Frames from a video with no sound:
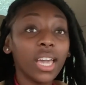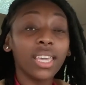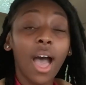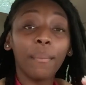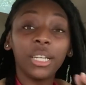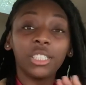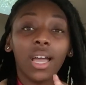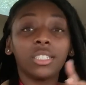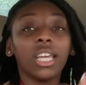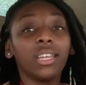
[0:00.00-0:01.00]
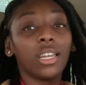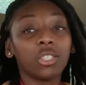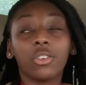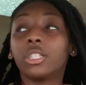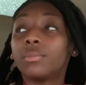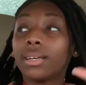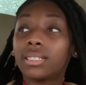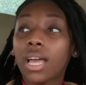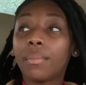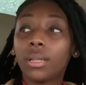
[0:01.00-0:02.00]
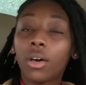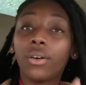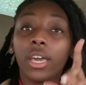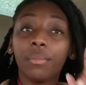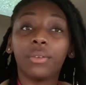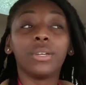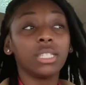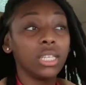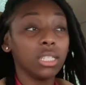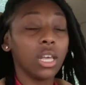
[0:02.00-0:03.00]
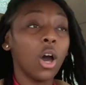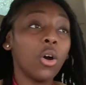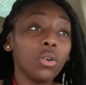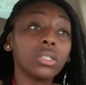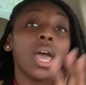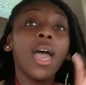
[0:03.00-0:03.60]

y'all, make sure y'all check description box down below and help me reach these goals.